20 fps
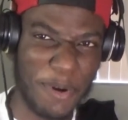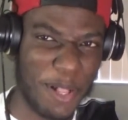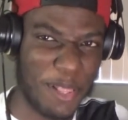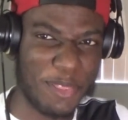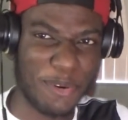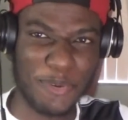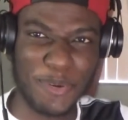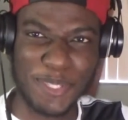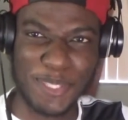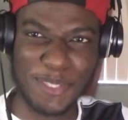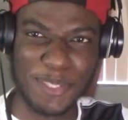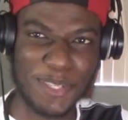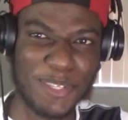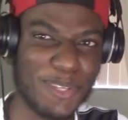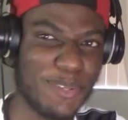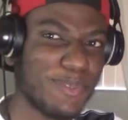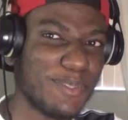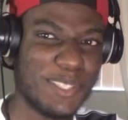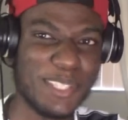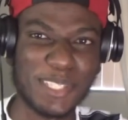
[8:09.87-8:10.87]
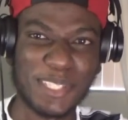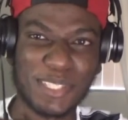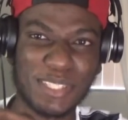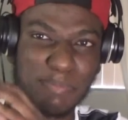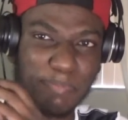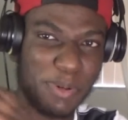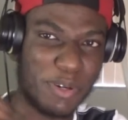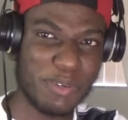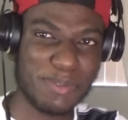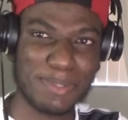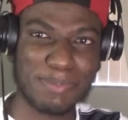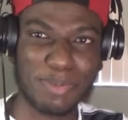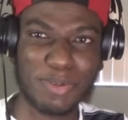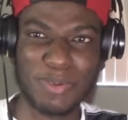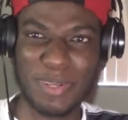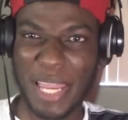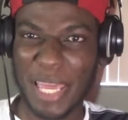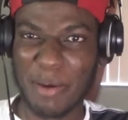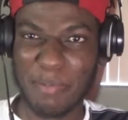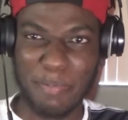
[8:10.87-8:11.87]
the rest of you
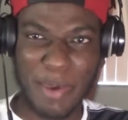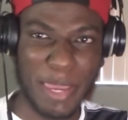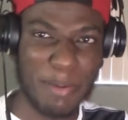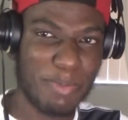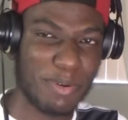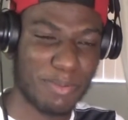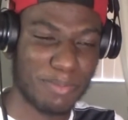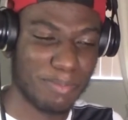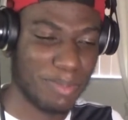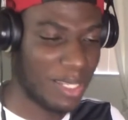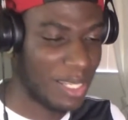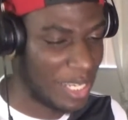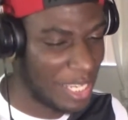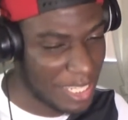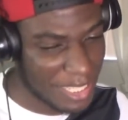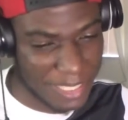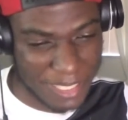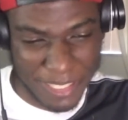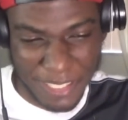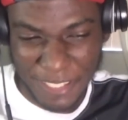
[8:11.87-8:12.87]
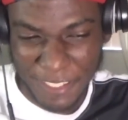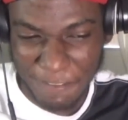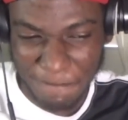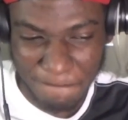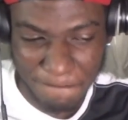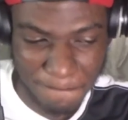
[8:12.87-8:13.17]
disposable like paper plates.